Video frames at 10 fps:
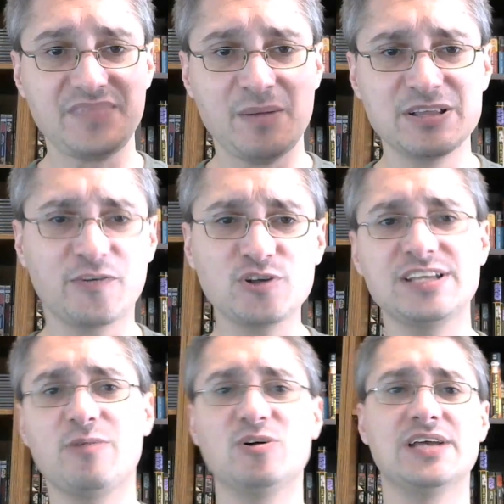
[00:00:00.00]
But the first
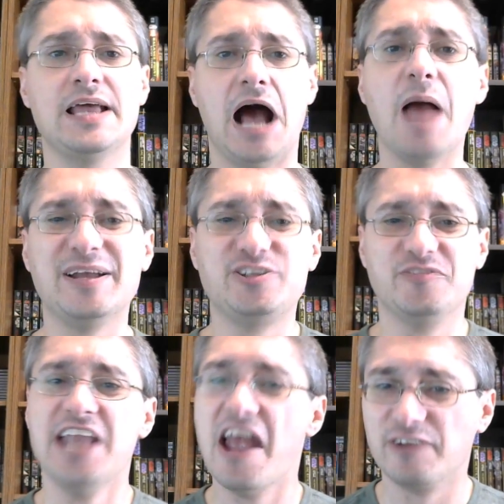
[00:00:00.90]
thing was, I bet you've
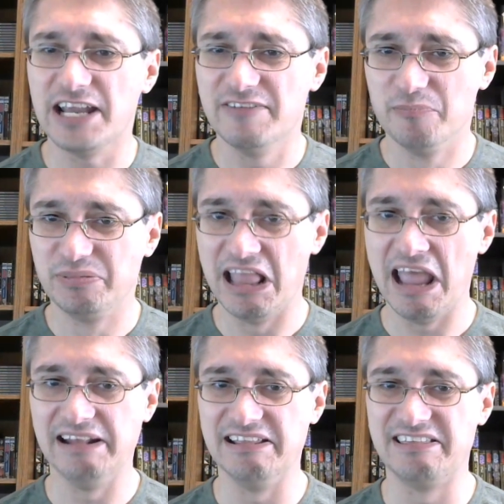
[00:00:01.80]
never even
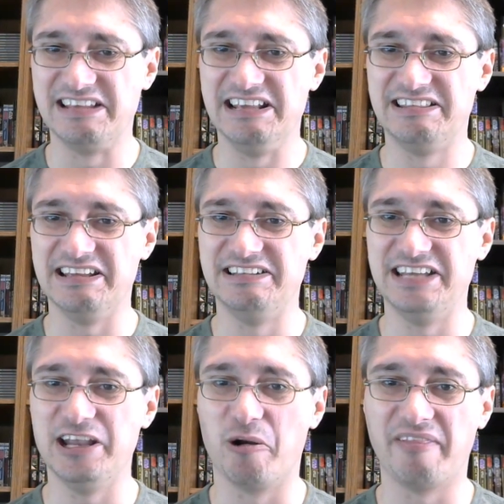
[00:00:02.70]
played a
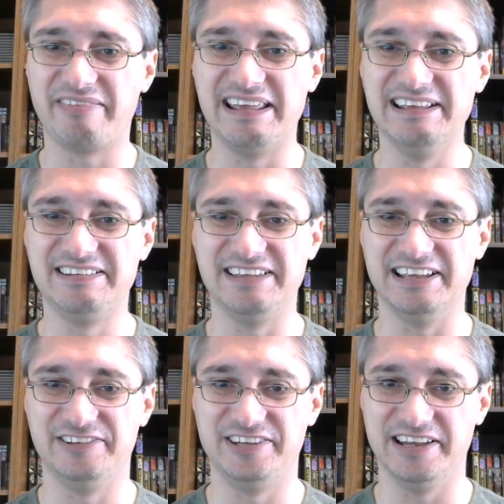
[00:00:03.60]
CCG or a
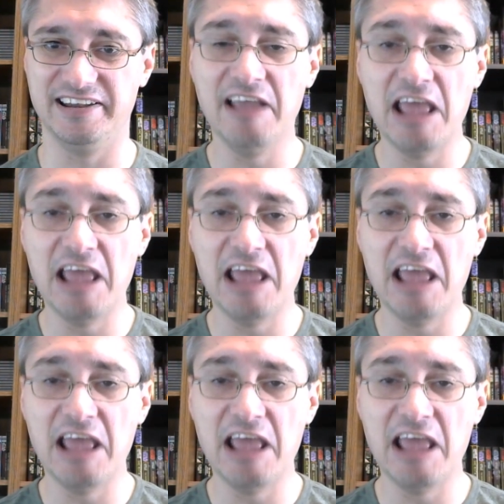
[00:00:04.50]
TCG.